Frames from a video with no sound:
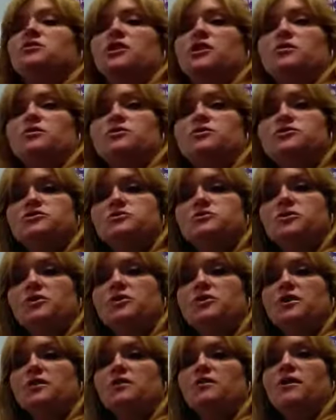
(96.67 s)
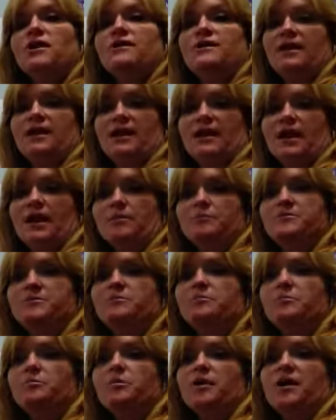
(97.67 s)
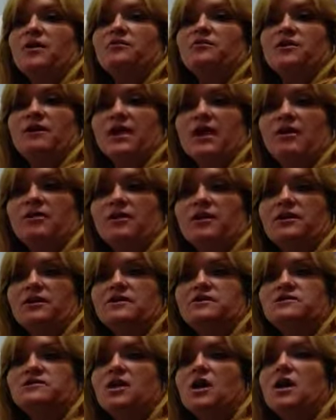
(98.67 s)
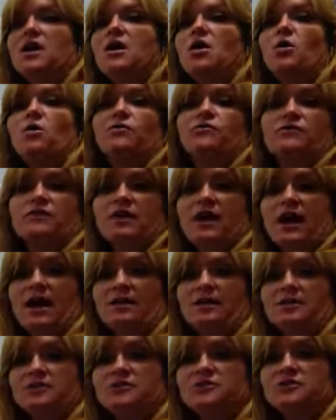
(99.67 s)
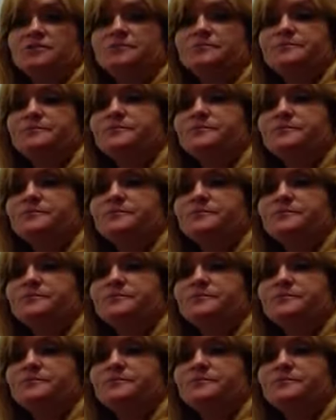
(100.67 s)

year or junior year and then it helps them prepare for calculus or for college.